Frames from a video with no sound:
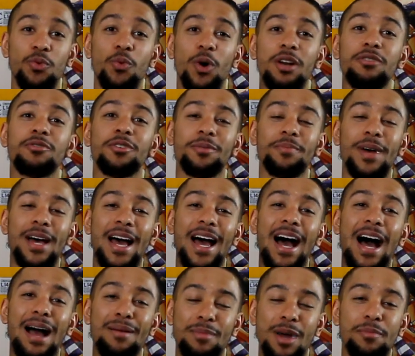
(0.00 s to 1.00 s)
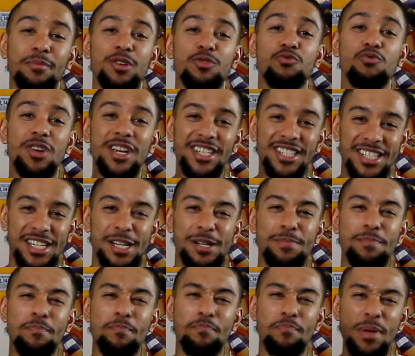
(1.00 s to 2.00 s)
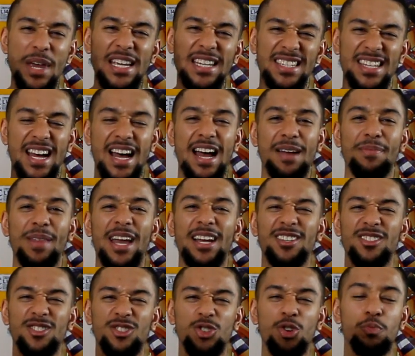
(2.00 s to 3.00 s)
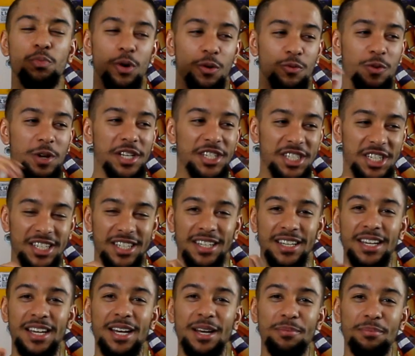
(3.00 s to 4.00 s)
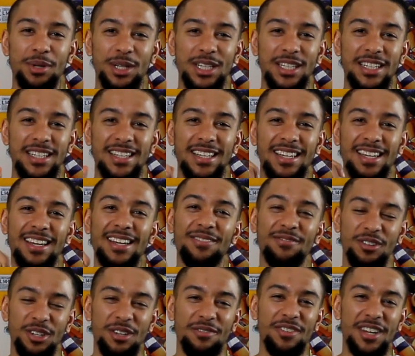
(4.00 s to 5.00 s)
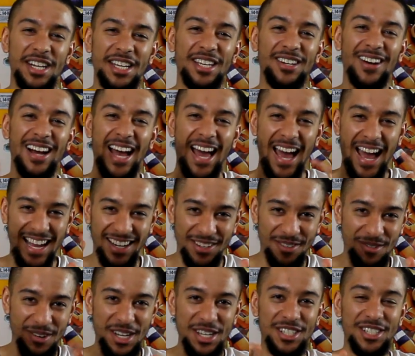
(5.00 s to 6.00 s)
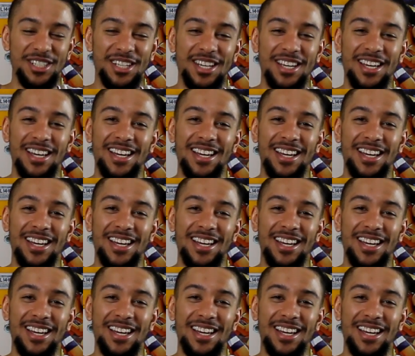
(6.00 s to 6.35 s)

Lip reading: One of them, I might be reaching big time, like super reaching, but for the video, I had to reach.